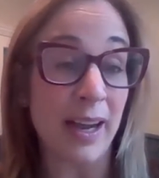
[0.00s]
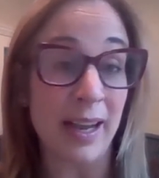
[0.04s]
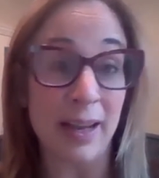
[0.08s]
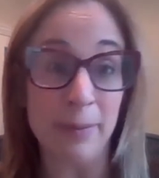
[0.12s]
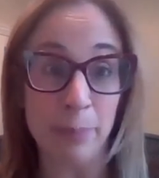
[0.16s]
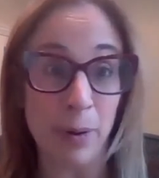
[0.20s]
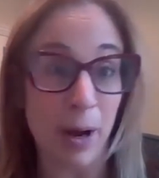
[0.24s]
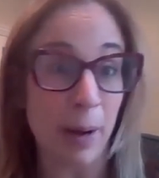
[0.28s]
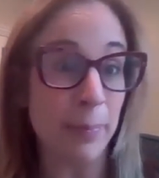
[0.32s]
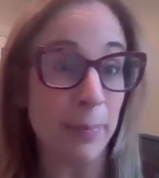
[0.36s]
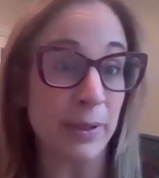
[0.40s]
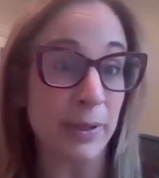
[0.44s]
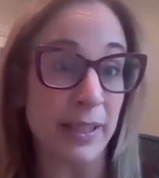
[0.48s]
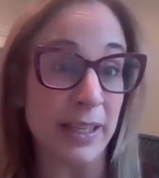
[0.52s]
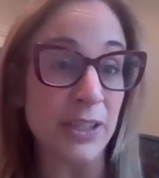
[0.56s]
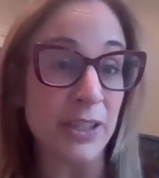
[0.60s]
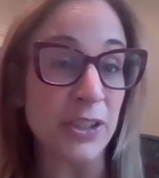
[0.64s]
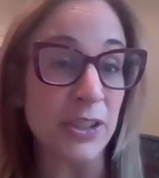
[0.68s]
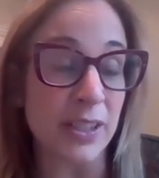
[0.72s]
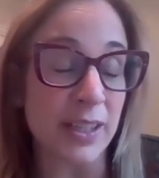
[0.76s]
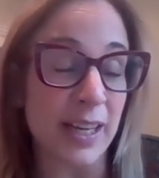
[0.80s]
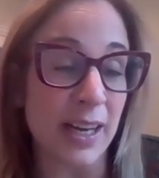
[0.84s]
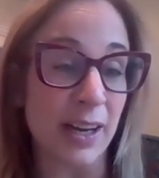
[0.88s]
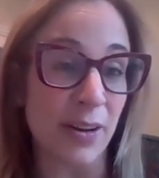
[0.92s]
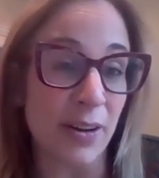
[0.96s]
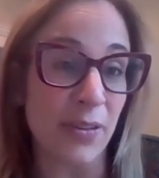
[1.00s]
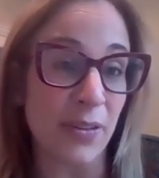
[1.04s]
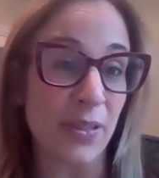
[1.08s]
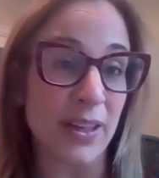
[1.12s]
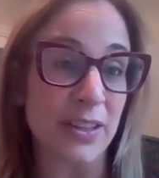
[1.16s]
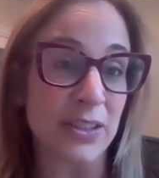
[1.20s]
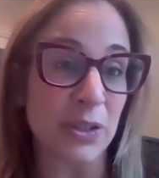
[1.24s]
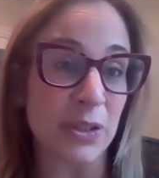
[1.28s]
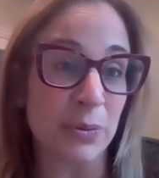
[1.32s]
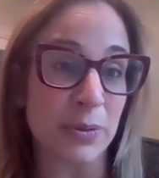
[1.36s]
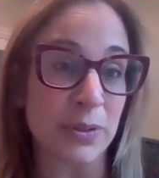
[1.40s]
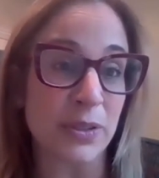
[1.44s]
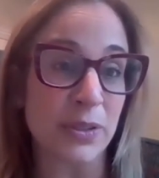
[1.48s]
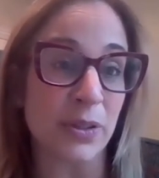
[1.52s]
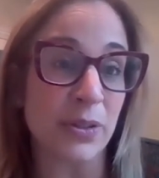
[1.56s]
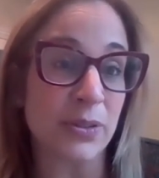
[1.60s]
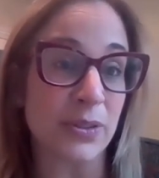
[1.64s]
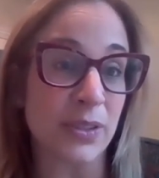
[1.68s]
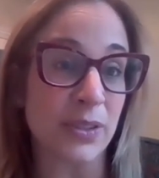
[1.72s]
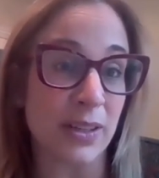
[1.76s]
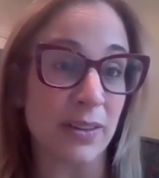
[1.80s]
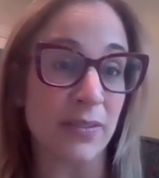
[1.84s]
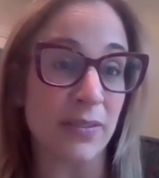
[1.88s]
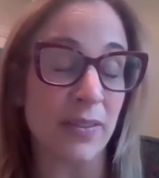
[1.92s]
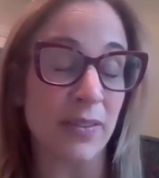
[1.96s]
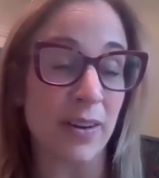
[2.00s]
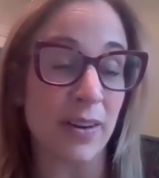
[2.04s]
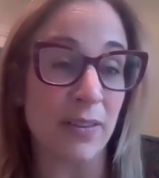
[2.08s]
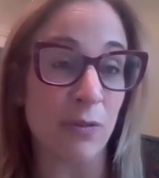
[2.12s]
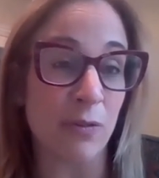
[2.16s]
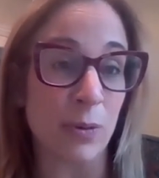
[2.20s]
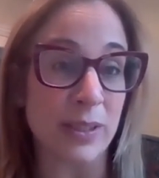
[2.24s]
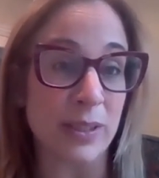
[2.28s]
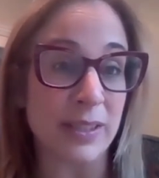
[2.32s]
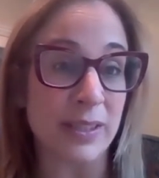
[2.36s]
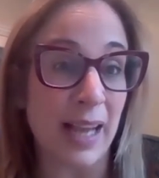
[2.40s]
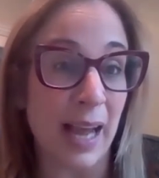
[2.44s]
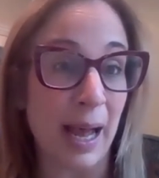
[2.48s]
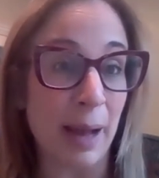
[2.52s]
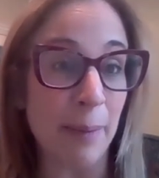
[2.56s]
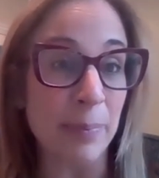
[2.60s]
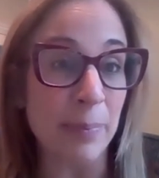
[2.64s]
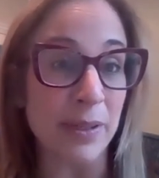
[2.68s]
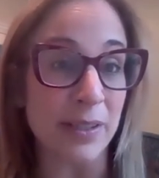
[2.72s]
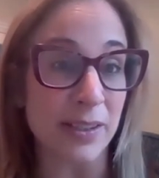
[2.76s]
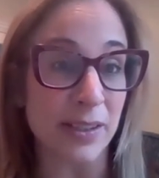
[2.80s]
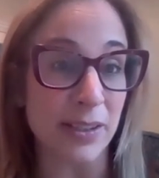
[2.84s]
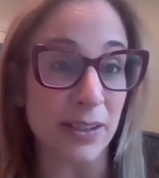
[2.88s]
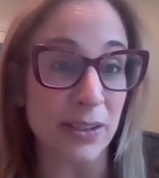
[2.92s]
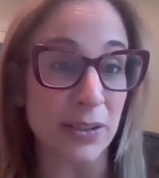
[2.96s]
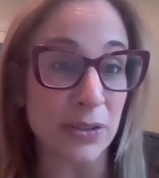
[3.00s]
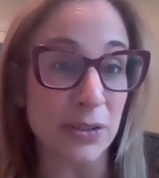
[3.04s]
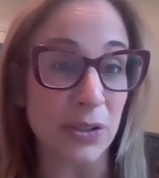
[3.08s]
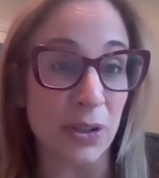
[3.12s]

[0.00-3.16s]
and population health as a result of, of what's happened here.